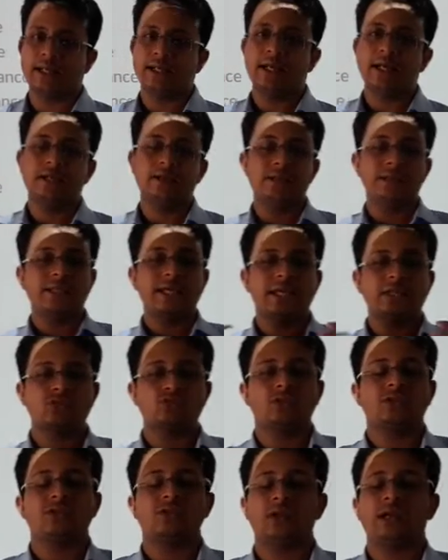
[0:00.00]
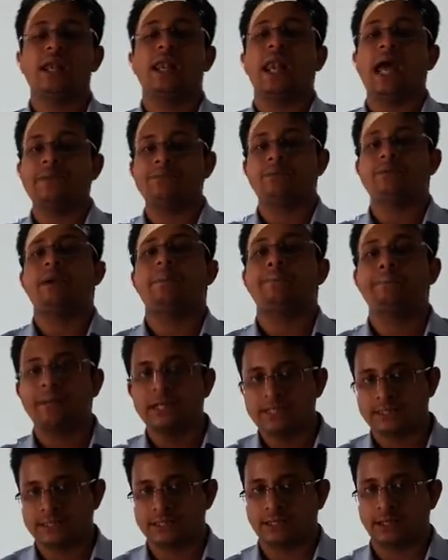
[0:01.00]
That means assurance on the life of a
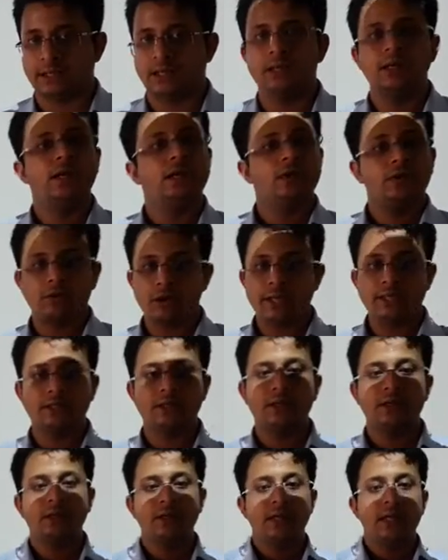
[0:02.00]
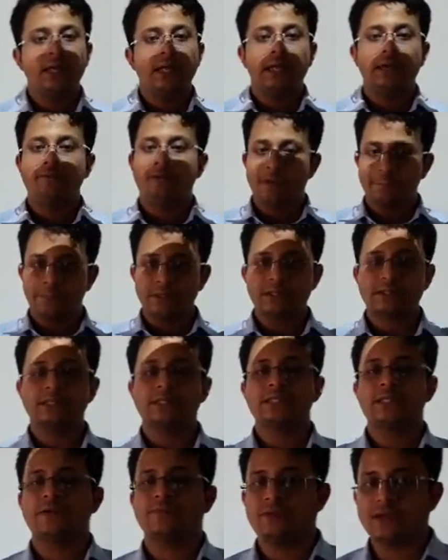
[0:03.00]
person, right? If a person
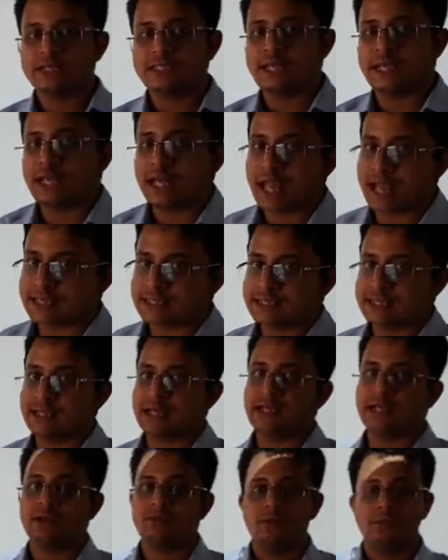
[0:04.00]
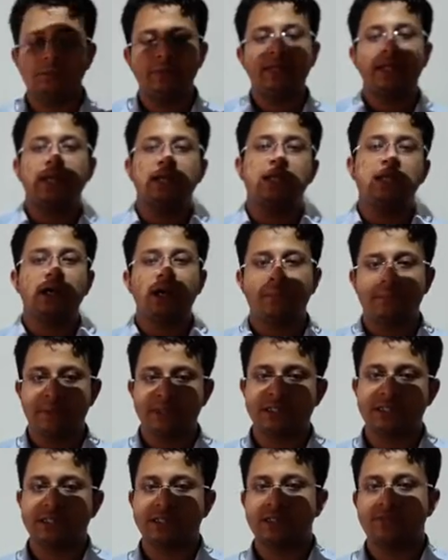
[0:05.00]
suffers any accident, he will be getting
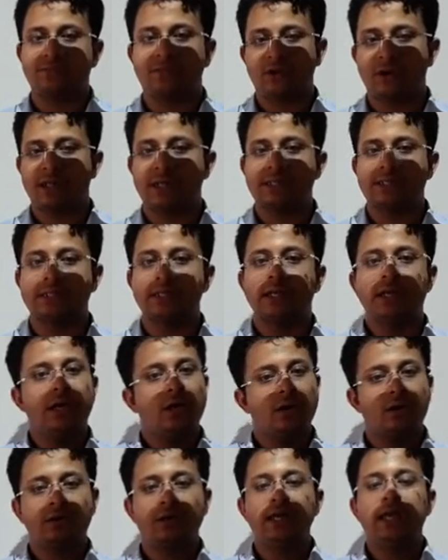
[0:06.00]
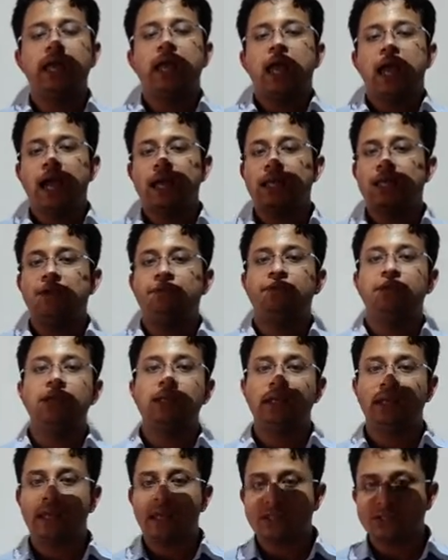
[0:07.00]
compensation for this. Okay, and if
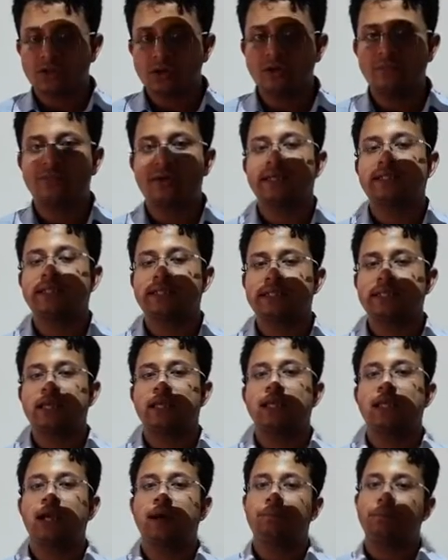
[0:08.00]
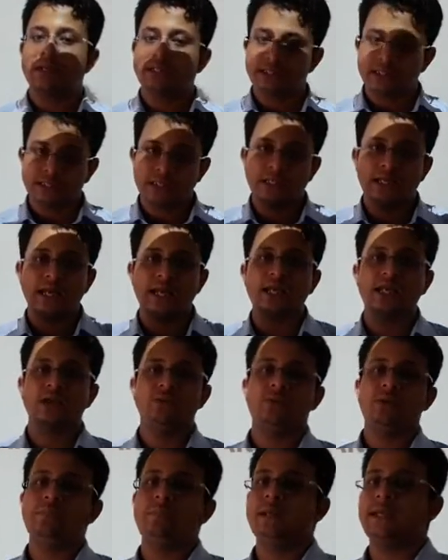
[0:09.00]
he does not faces any compensation, then he
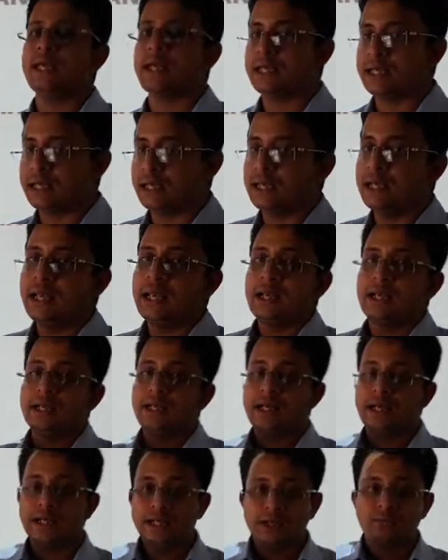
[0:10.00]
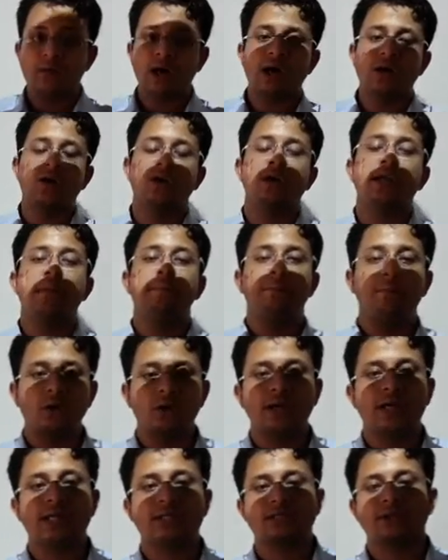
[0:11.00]
will be getting the reward or the
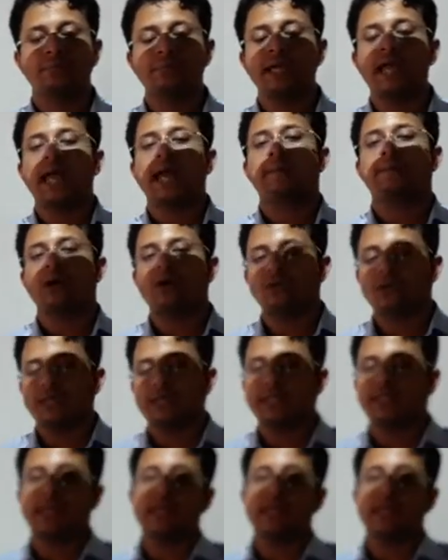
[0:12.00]
bonus of the amount that he had